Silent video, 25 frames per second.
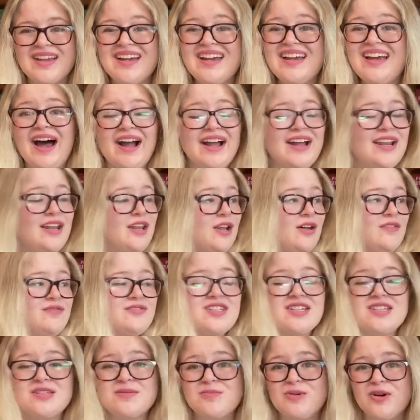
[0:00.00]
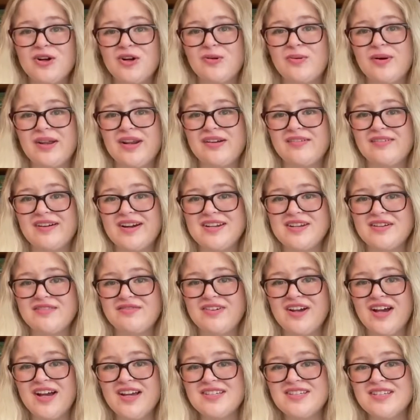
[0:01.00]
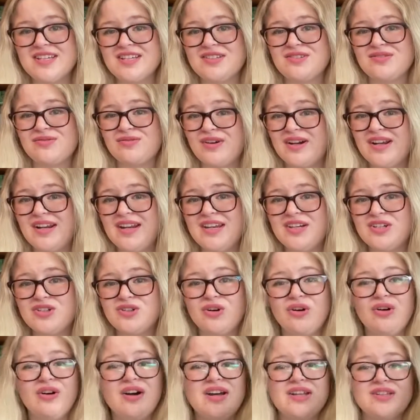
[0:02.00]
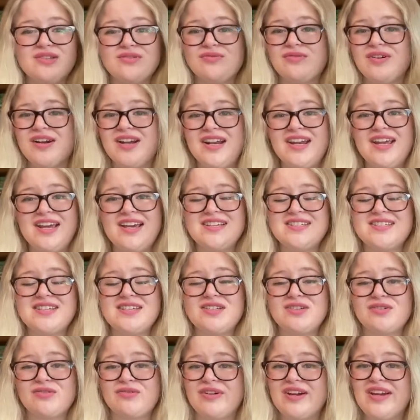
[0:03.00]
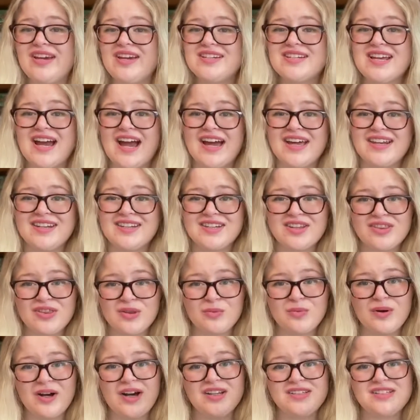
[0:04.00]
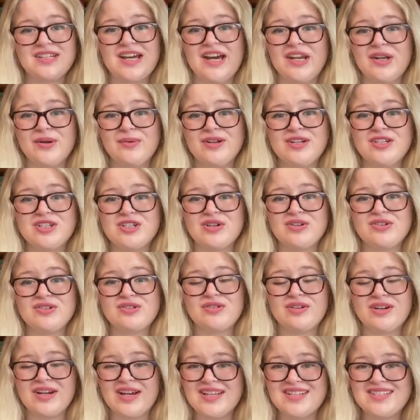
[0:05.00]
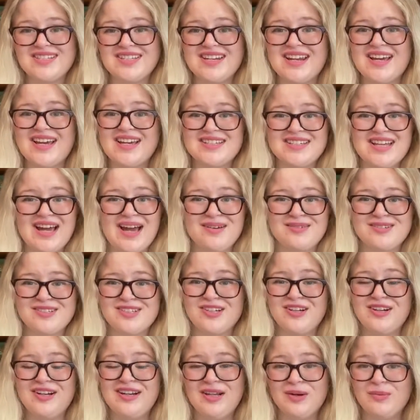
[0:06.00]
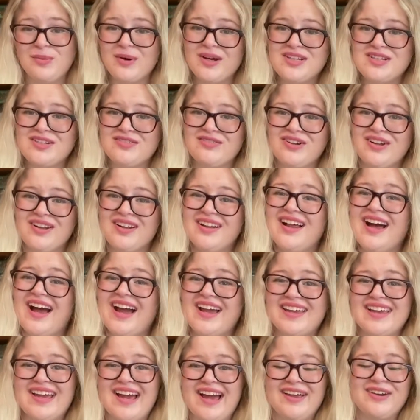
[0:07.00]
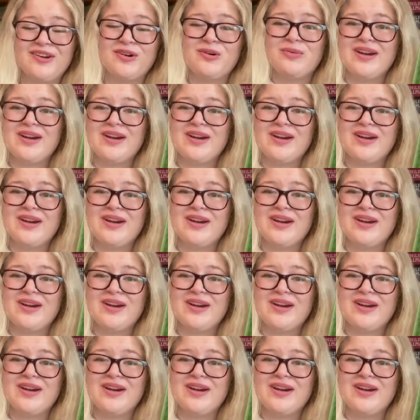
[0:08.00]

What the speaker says: I loved this book when I read it first. It's really short, it's really easy to read, and the world Diana Wynne Jones creates in it is absolutely wonderful. I cannot